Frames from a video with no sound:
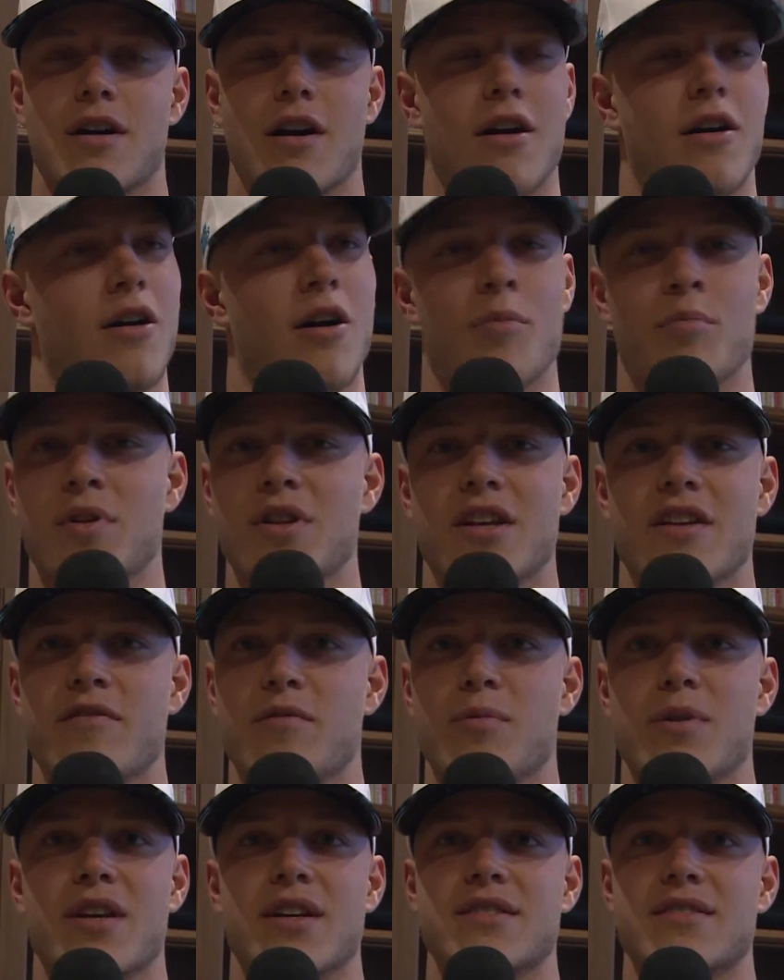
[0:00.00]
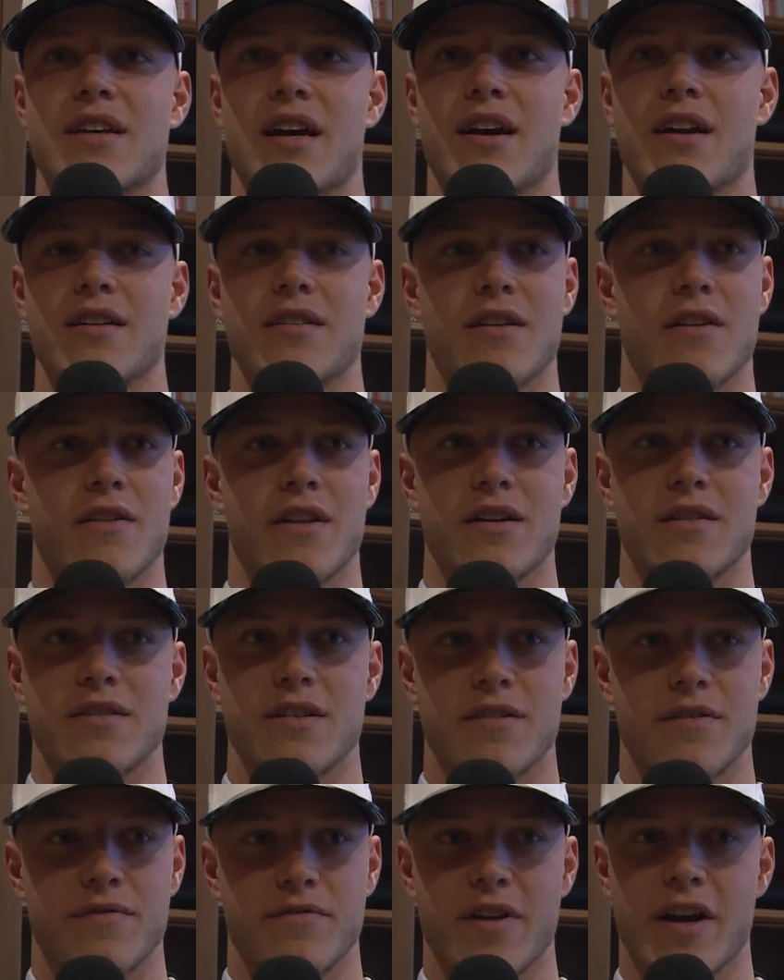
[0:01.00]
Oh, unbelievably excited. You know,
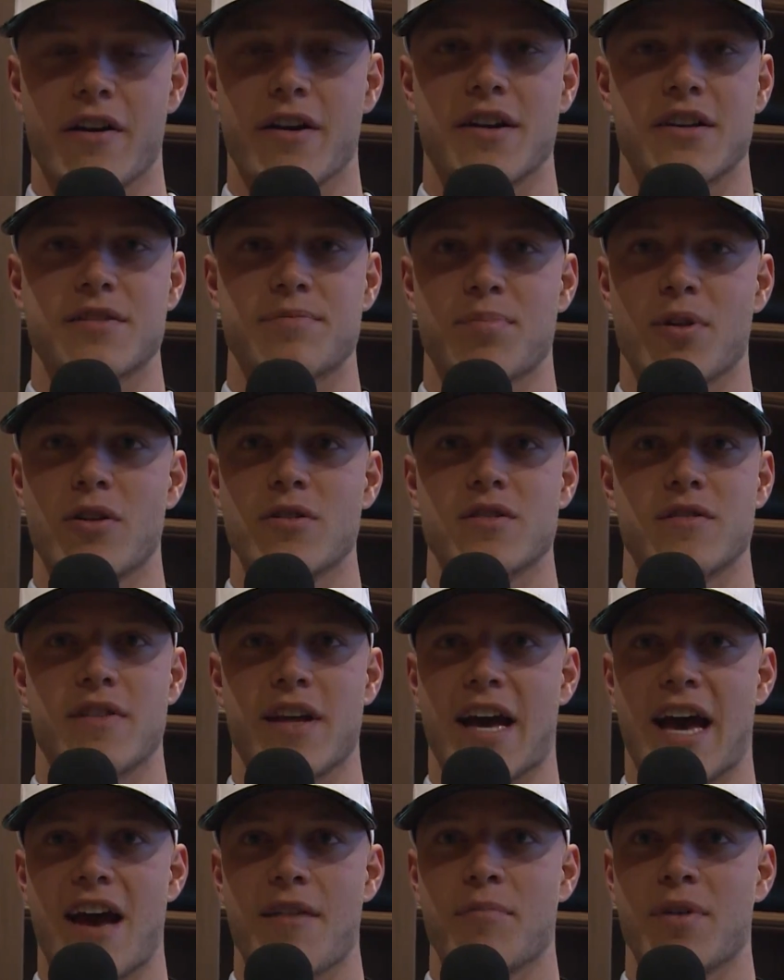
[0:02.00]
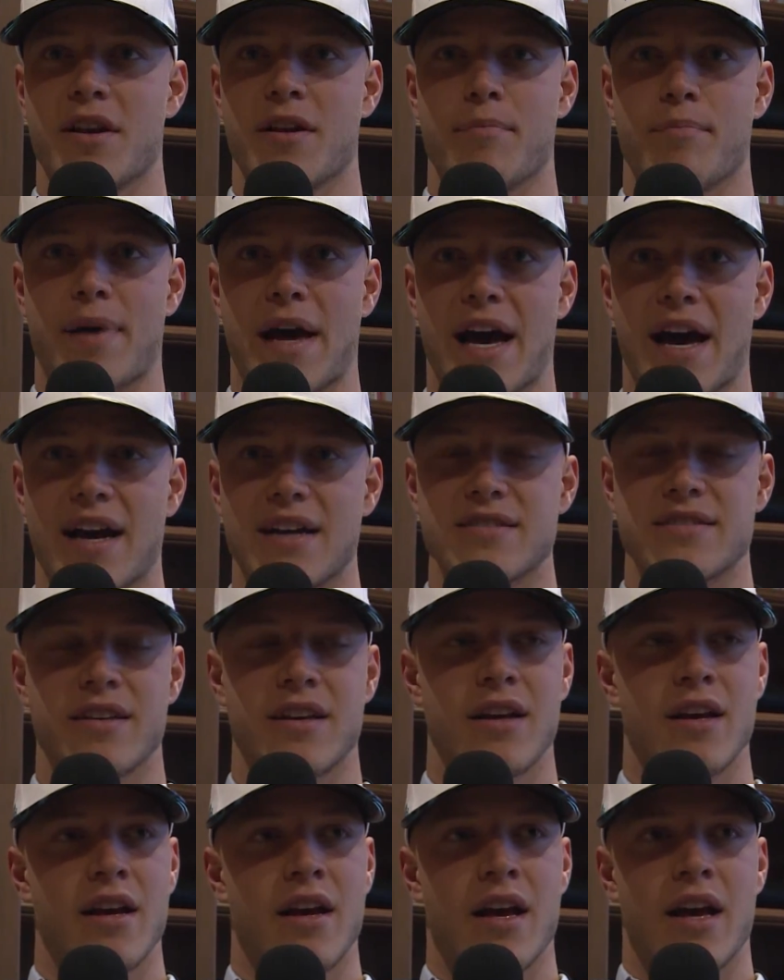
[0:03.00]
they're very explosive. They have been in past.
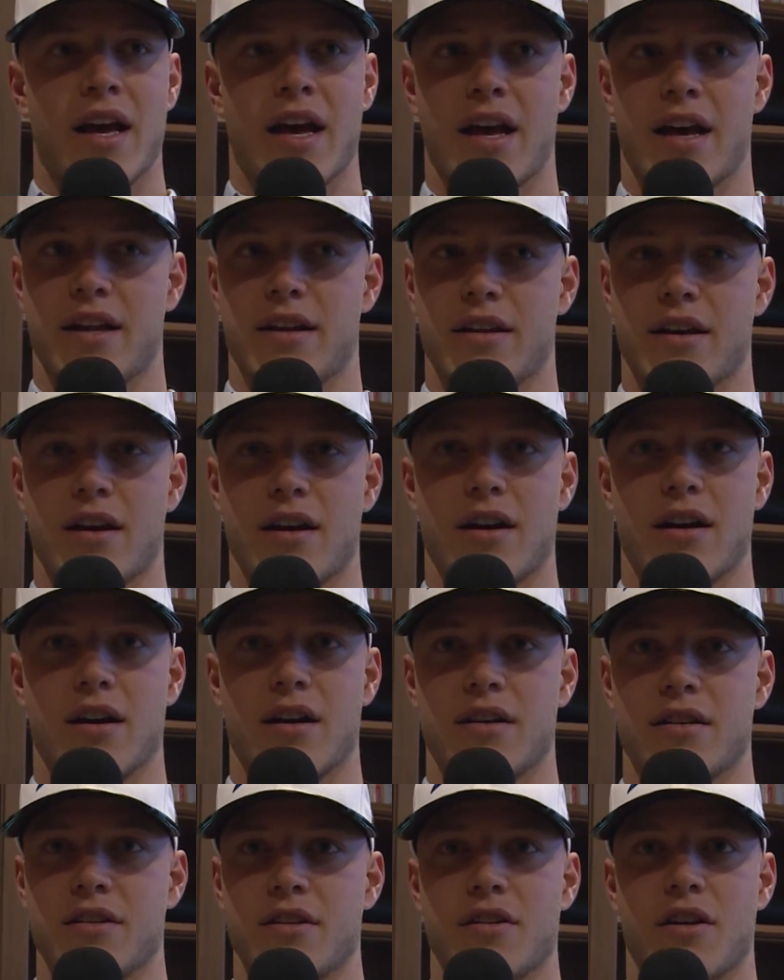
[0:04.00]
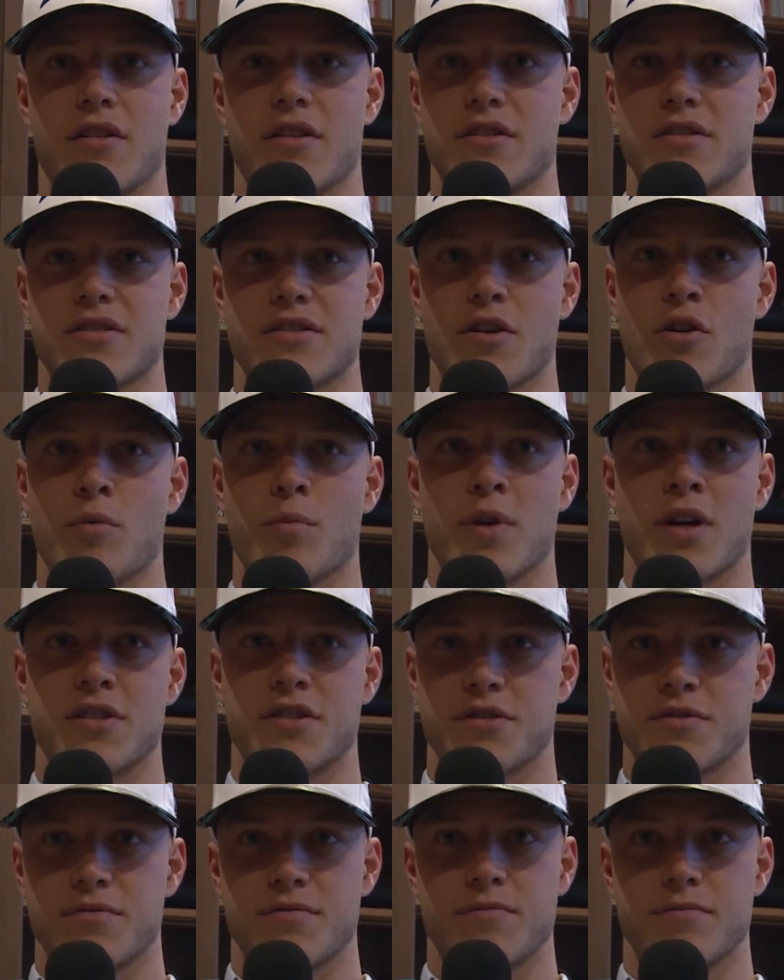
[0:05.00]
And, you know, there's so
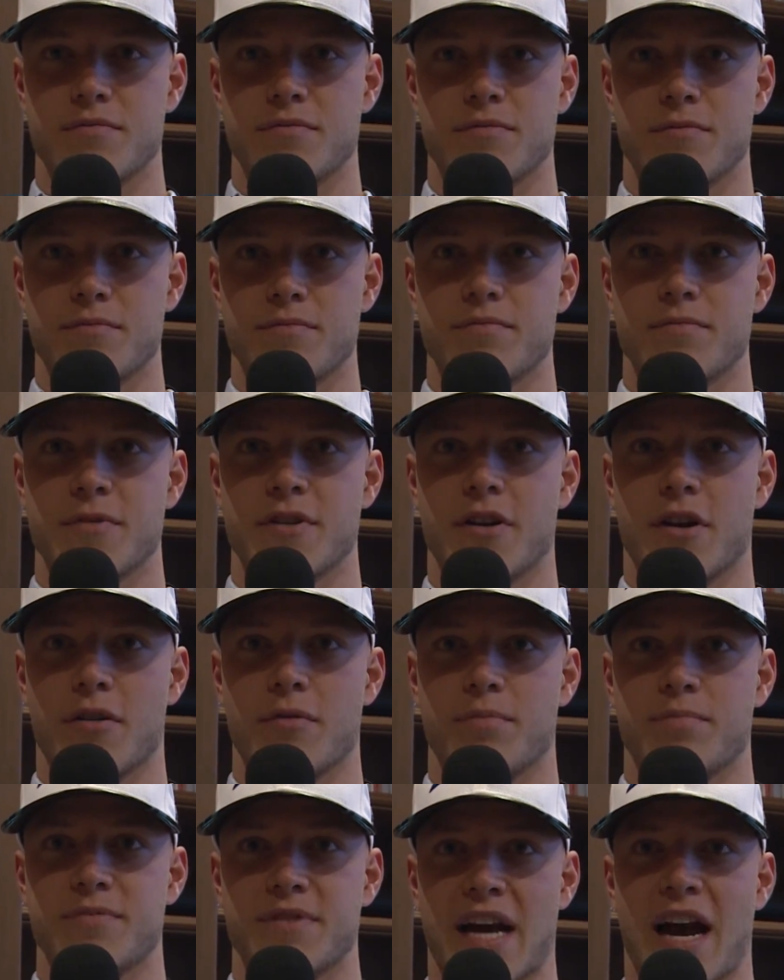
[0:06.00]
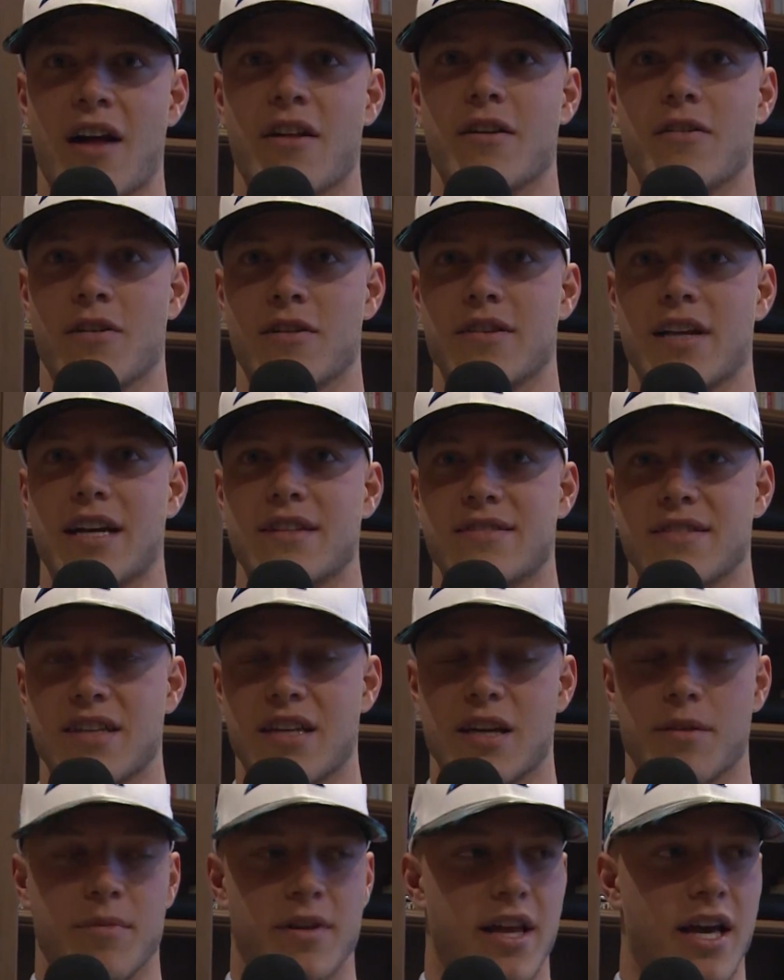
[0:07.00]
much, you know, talent on that
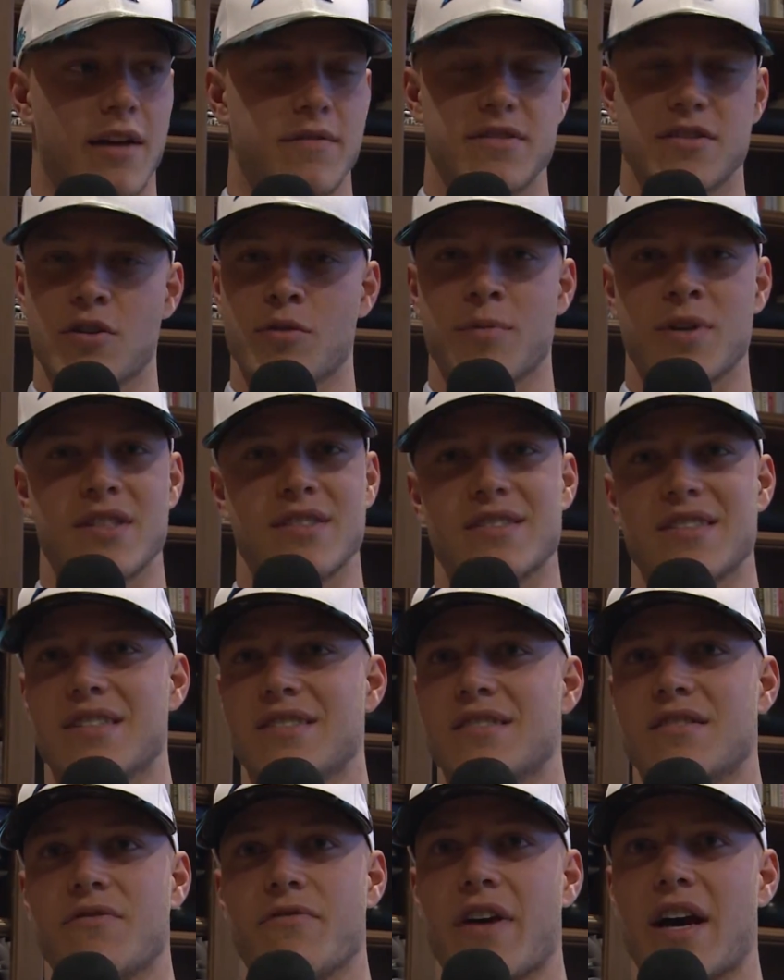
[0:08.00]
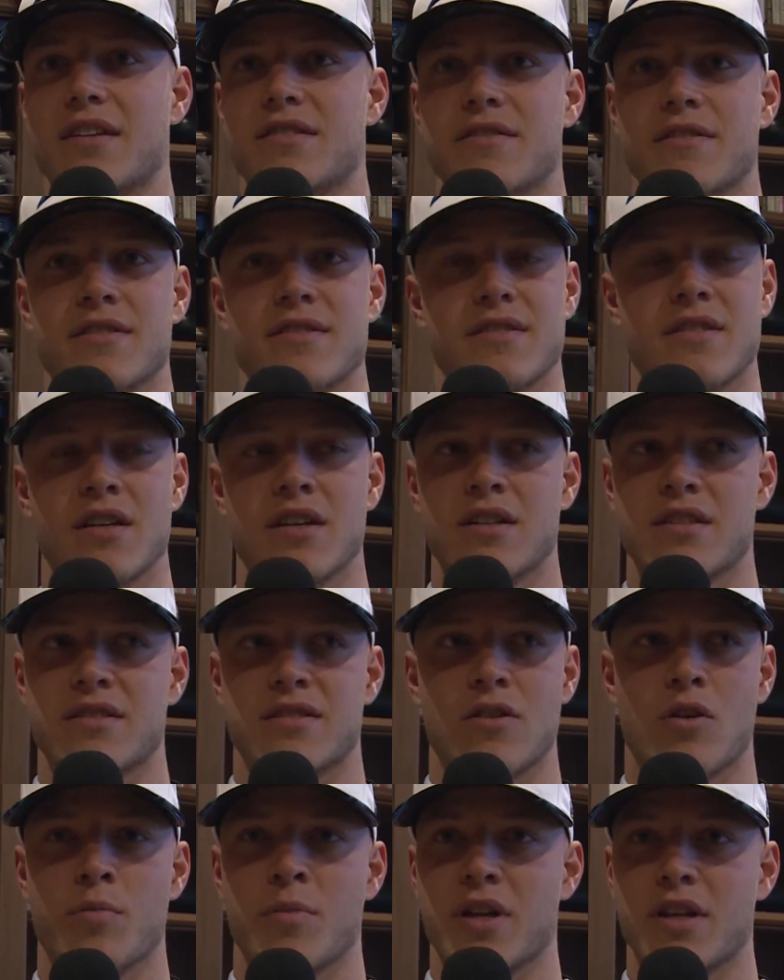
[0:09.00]
team. And they have so many seasoned veterans,
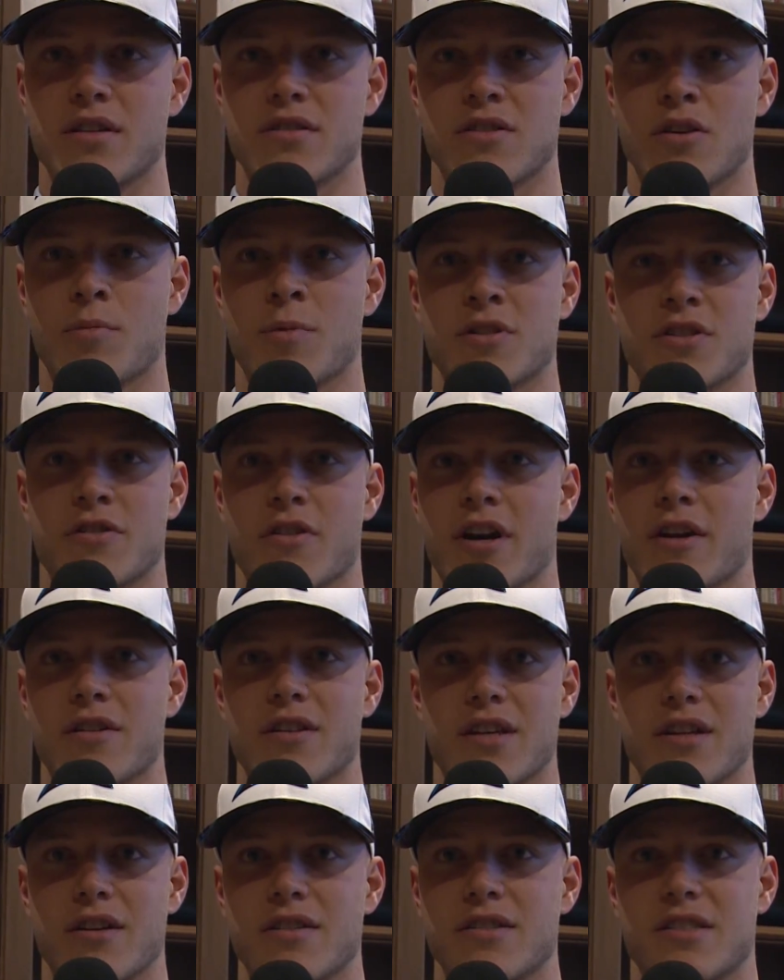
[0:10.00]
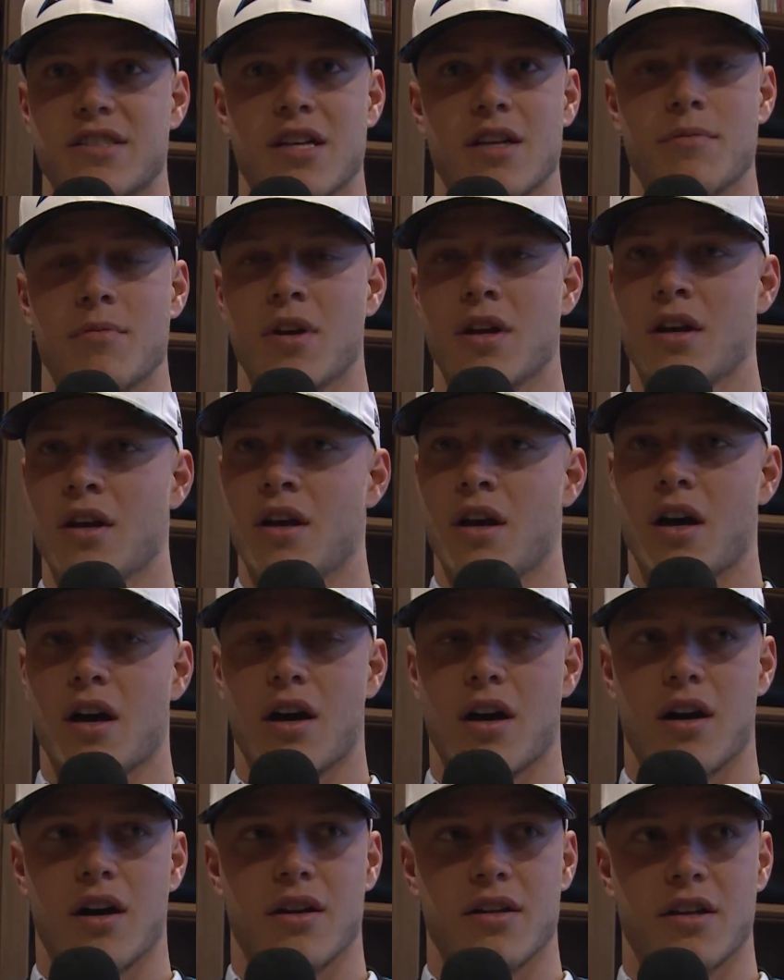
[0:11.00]
so much great leadership.
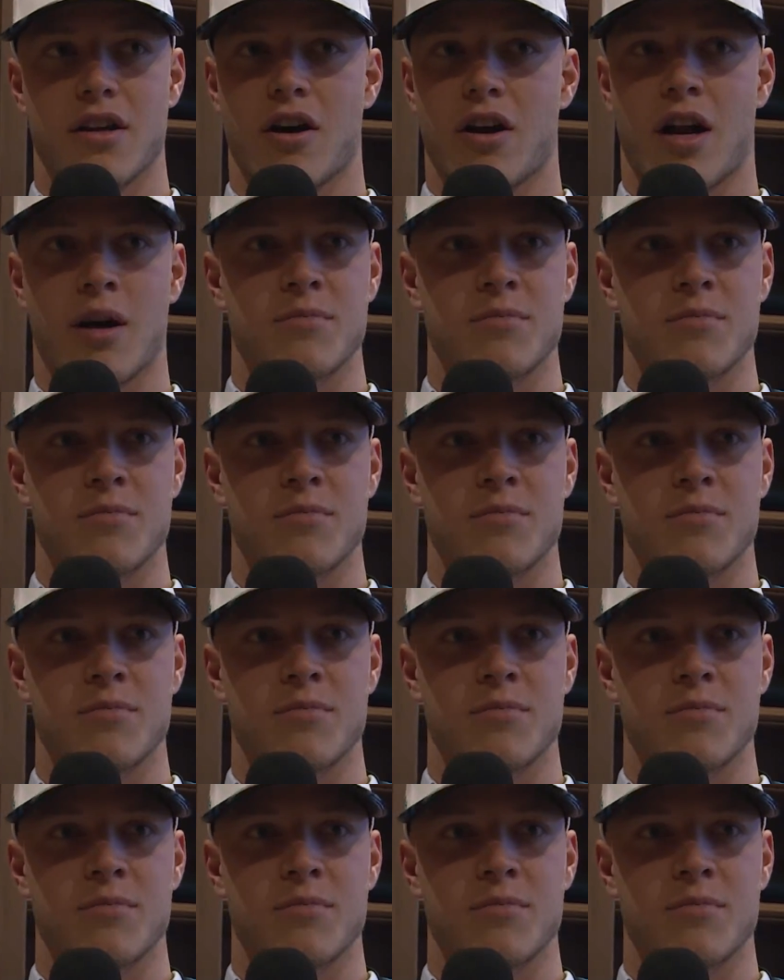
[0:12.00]
You know, and